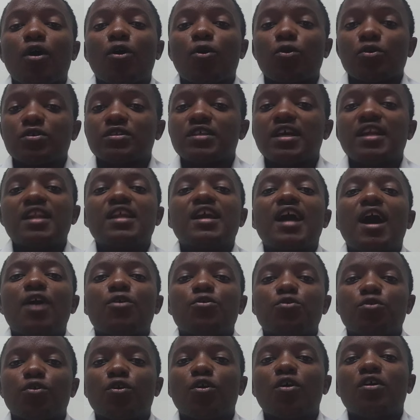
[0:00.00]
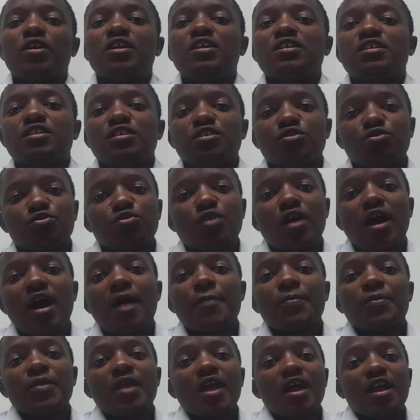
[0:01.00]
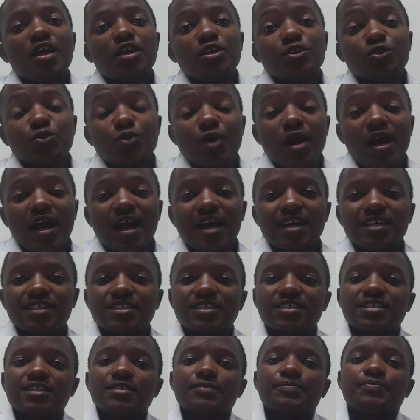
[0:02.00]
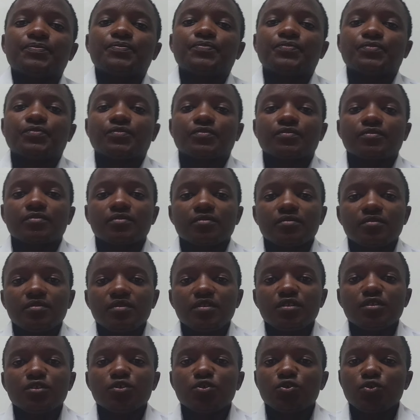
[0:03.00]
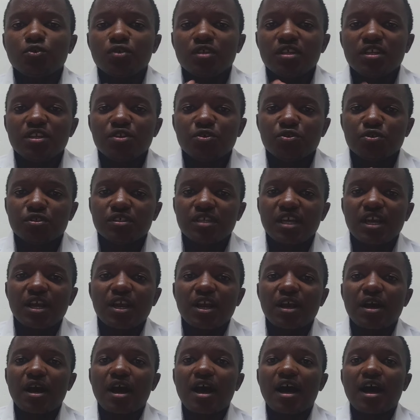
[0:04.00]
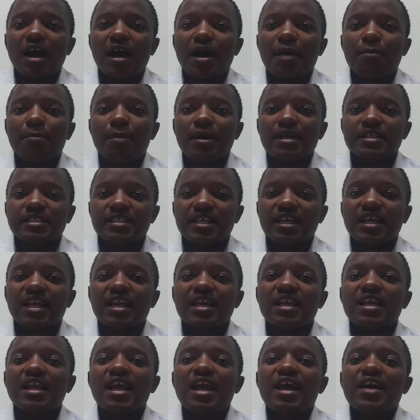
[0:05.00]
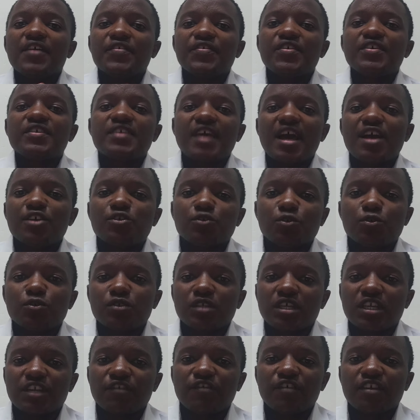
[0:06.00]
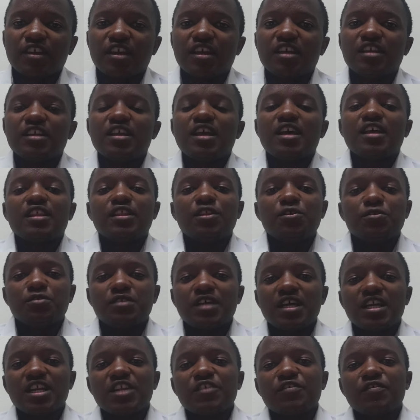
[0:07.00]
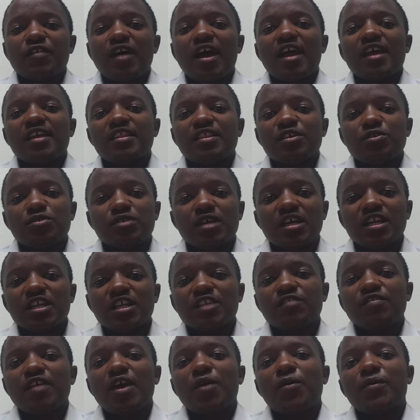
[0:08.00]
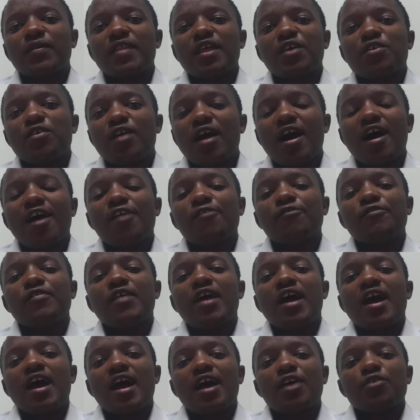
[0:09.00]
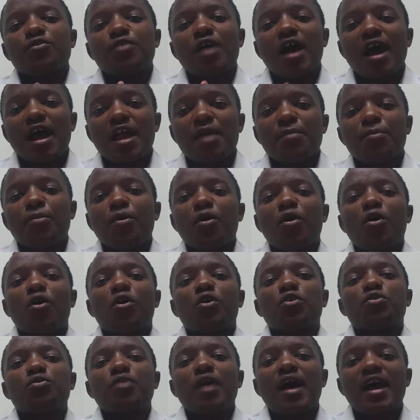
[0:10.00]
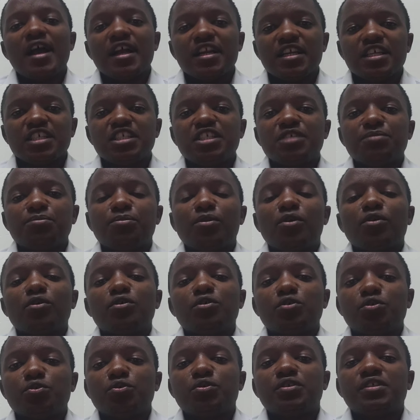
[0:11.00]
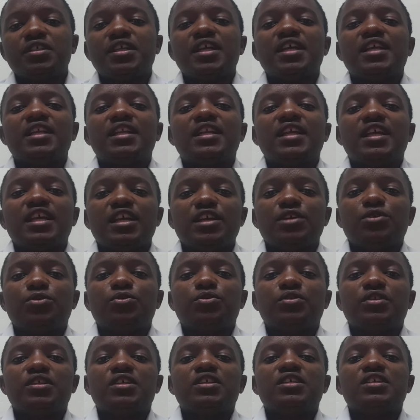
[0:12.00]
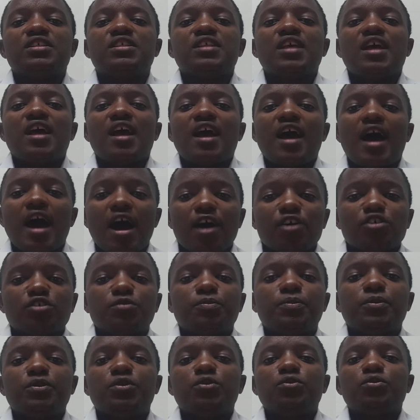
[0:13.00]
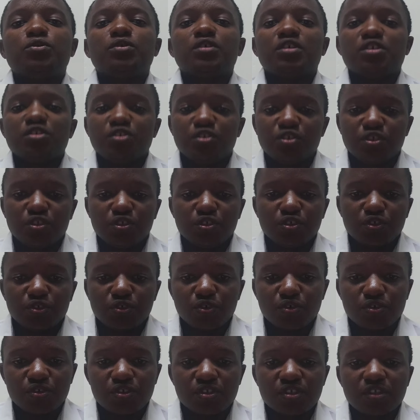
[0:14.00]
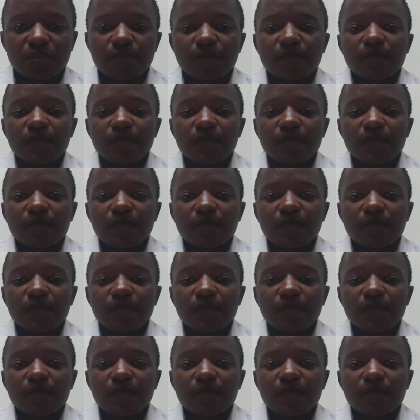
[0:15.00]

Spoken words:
concerning how you call it into your country. So they need to check by checking this high school certificate. They satisfy whether you are able or you are eligible to train into these Ausbildung institutions.